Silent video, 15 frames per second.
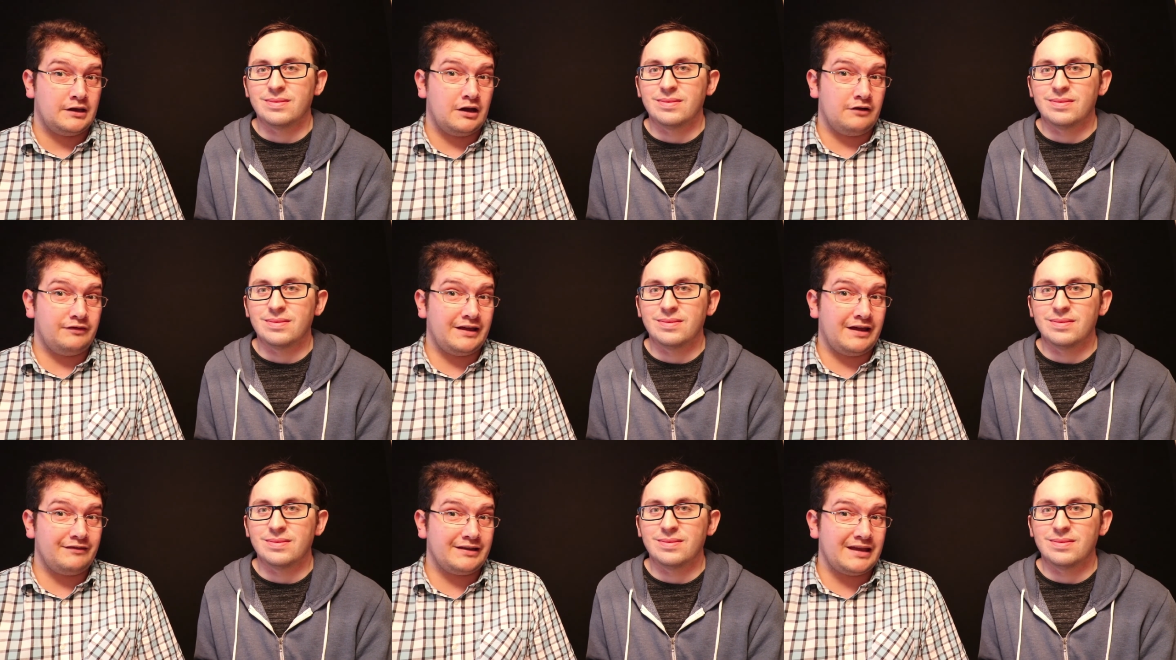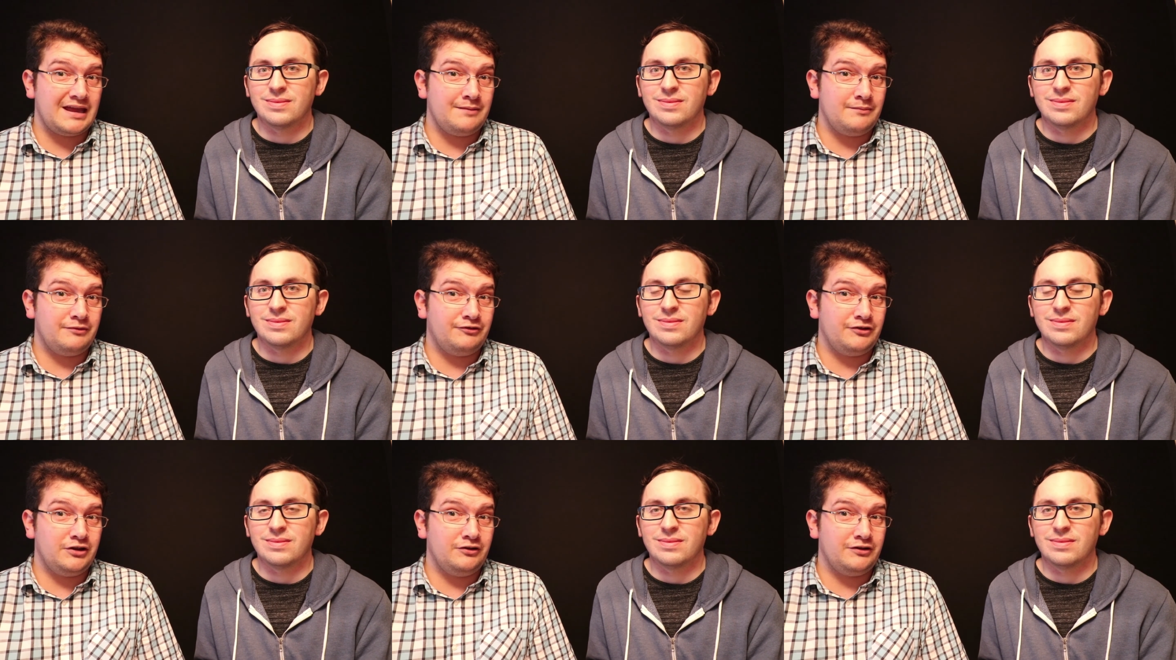Speaker 1: hopefully have a game
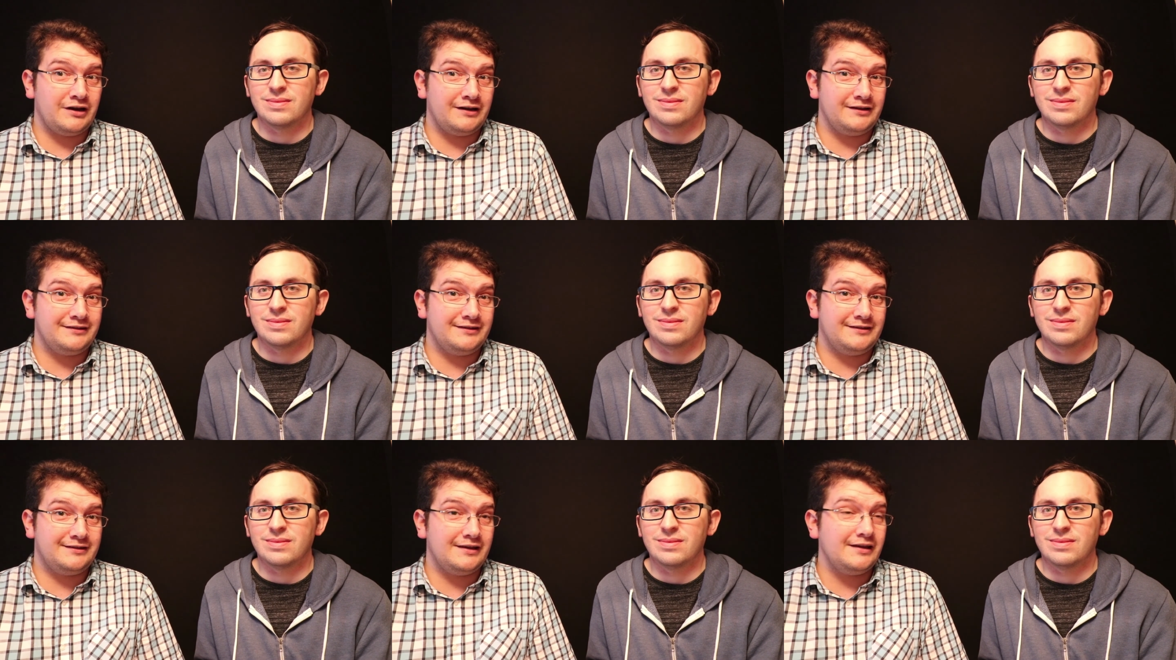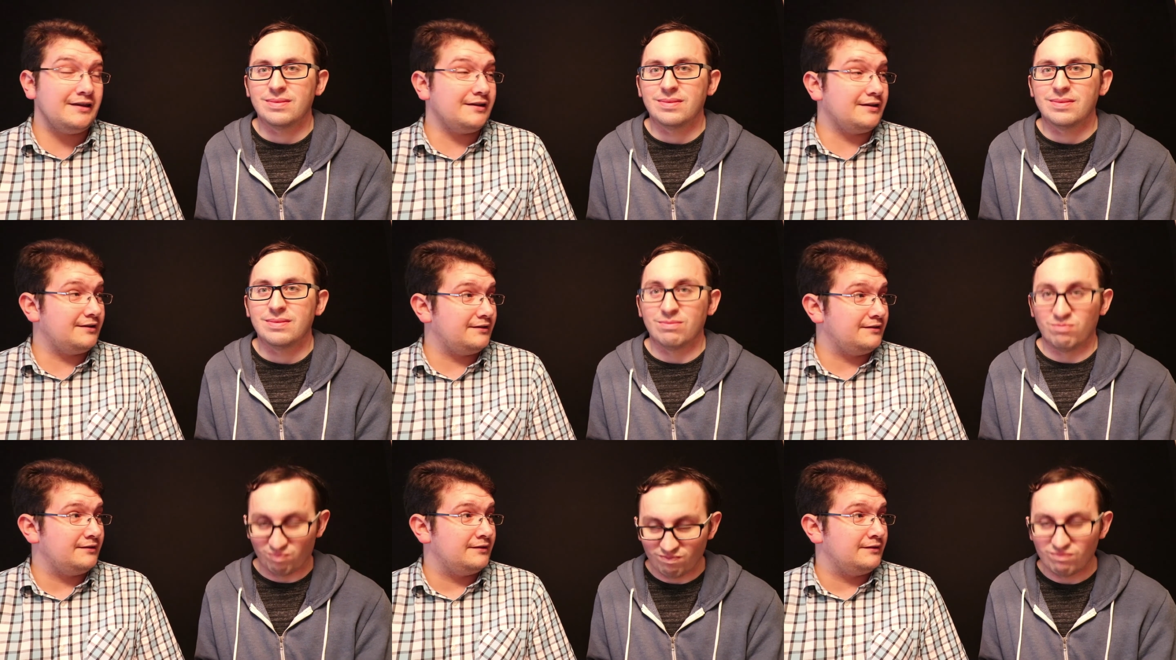for you guys to see.
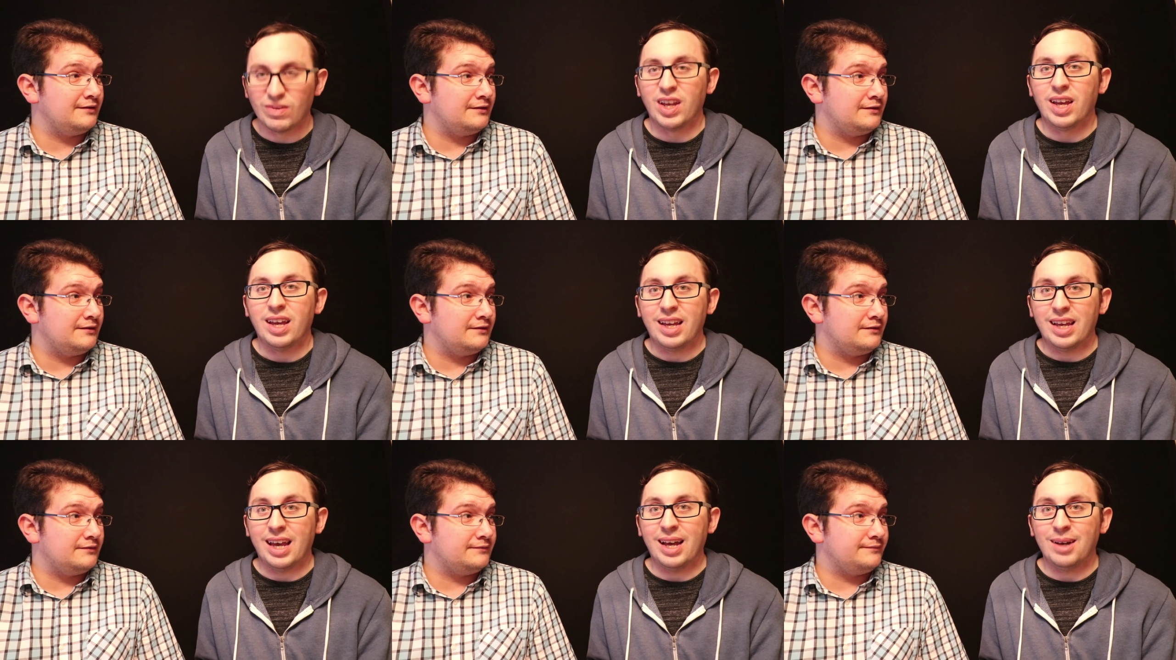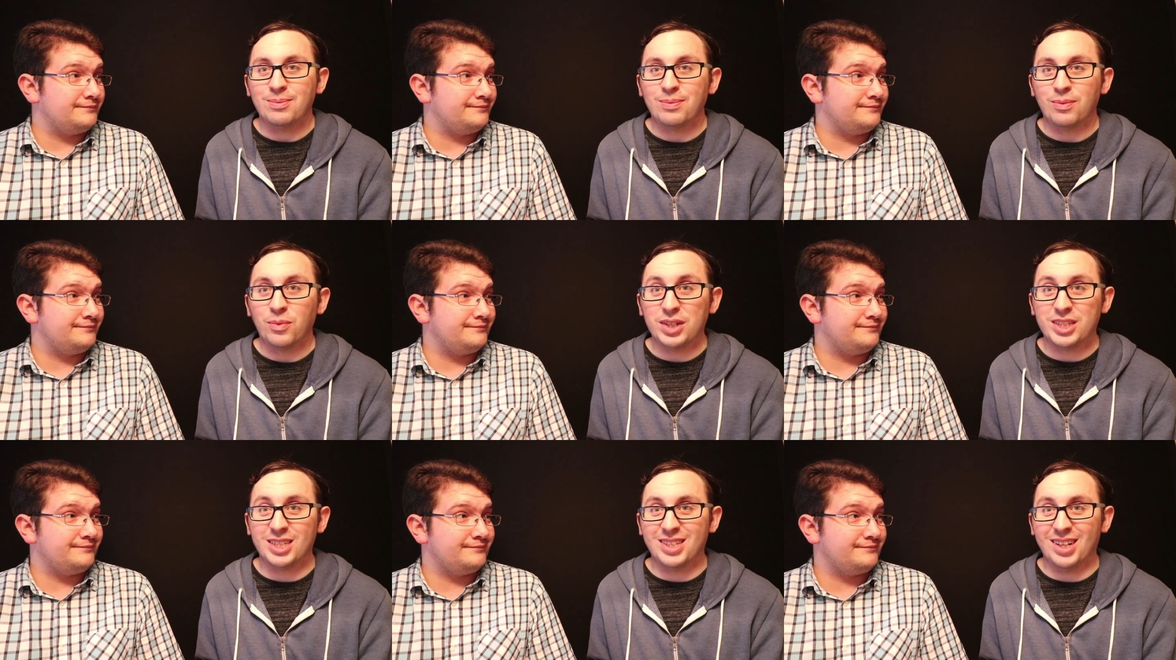
Speaker 2: Yeah,
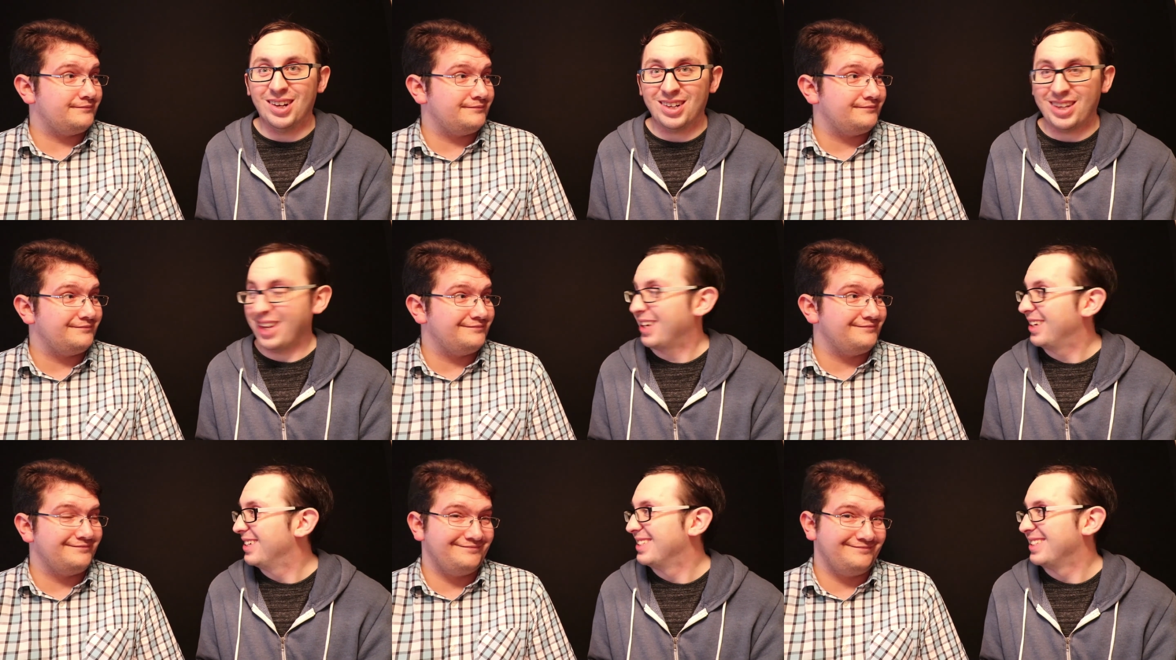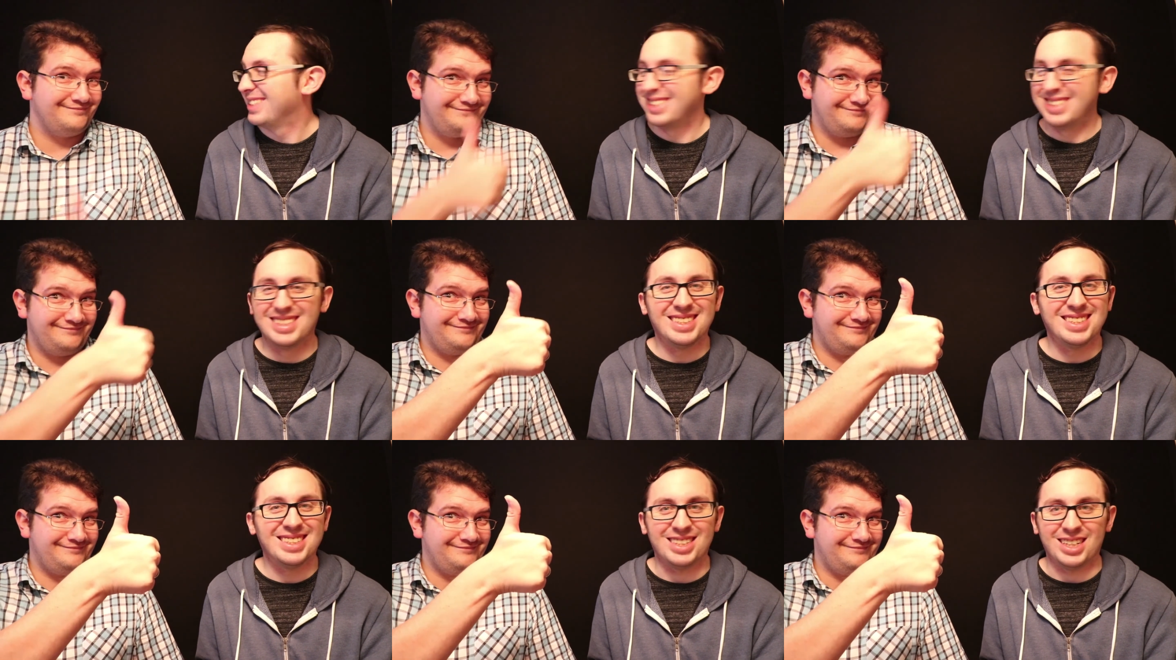wish us luck.
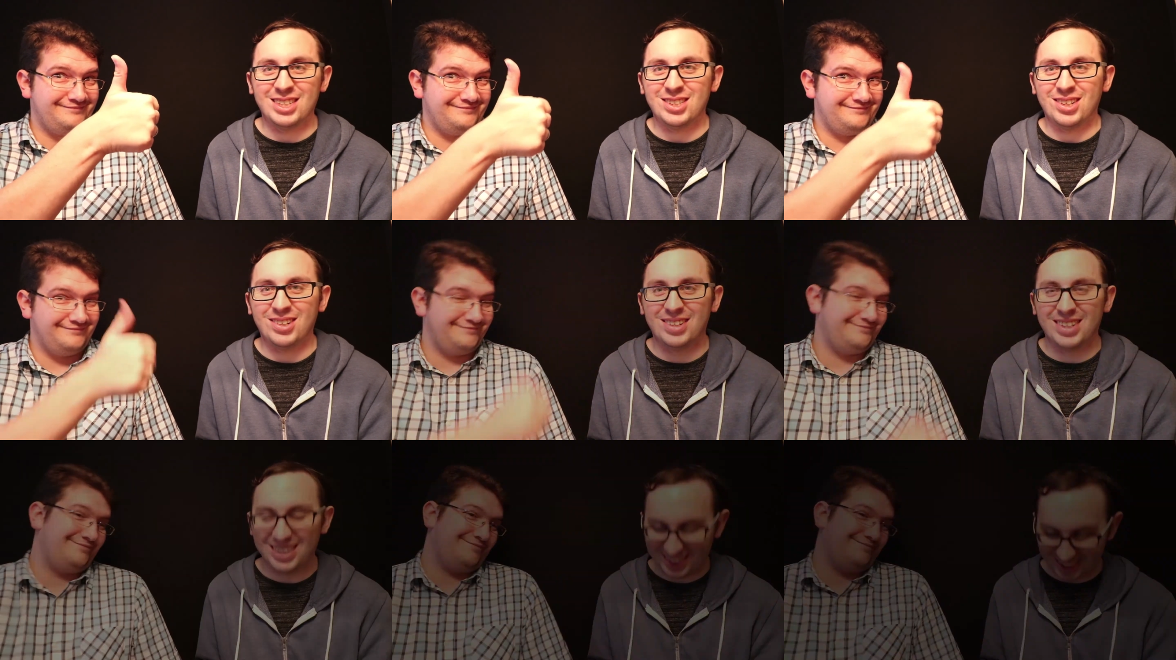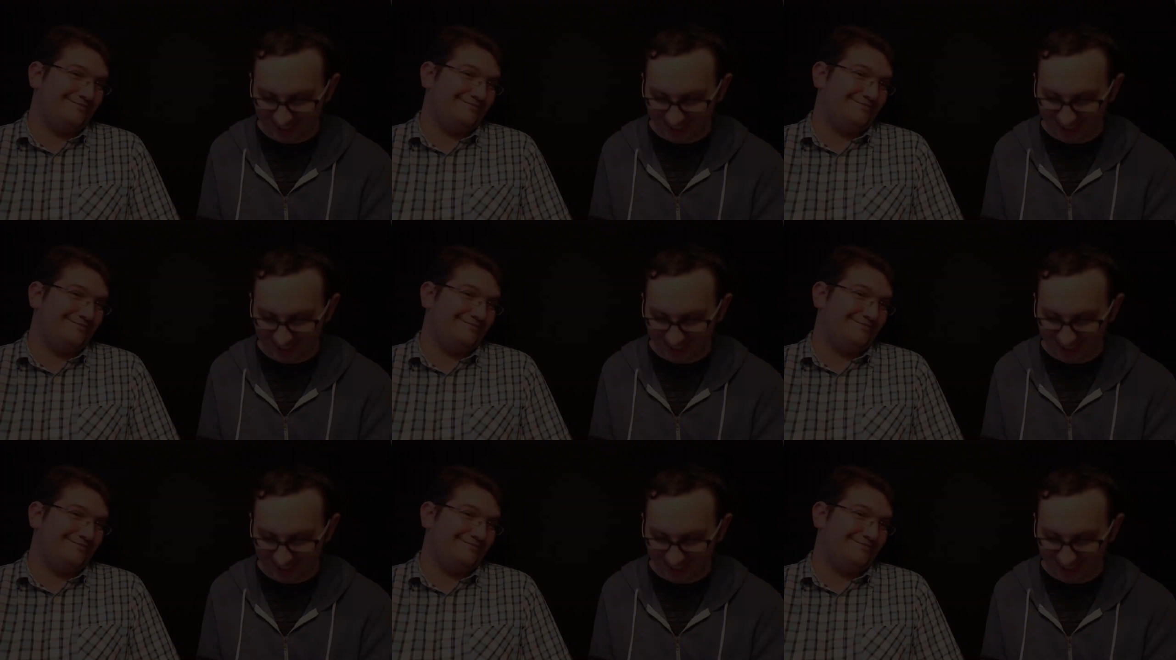See you soon.